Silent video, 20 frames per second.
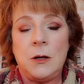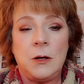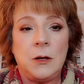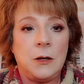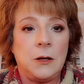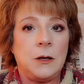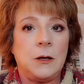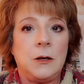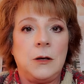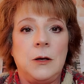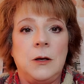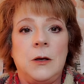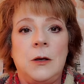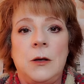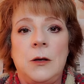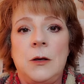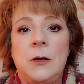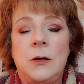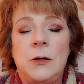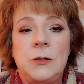Okay,
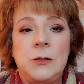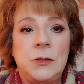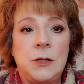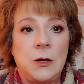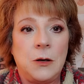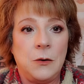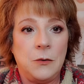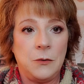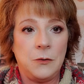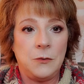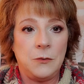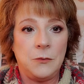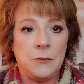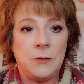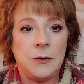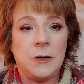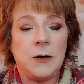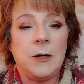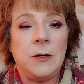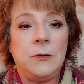so
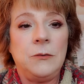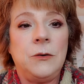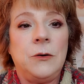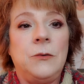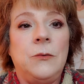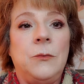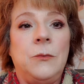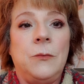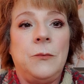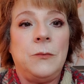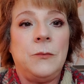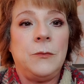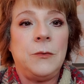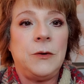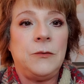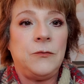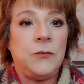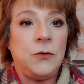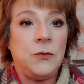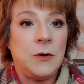I don't know
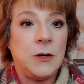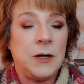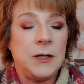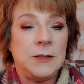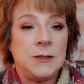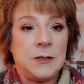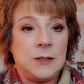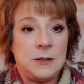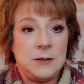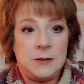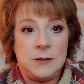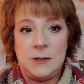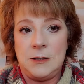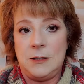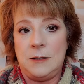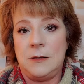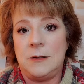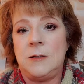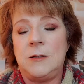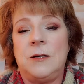if you guys can see
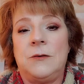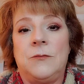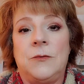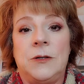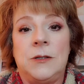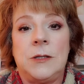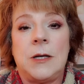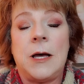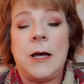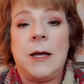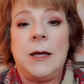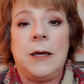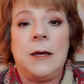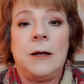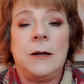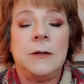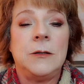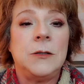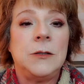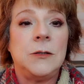this difference. I
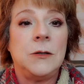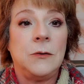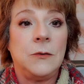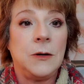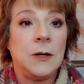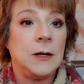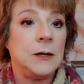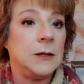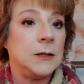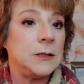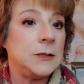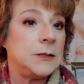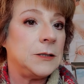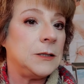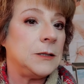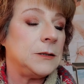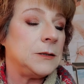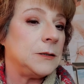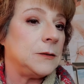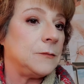can. So again, this
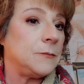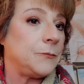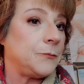is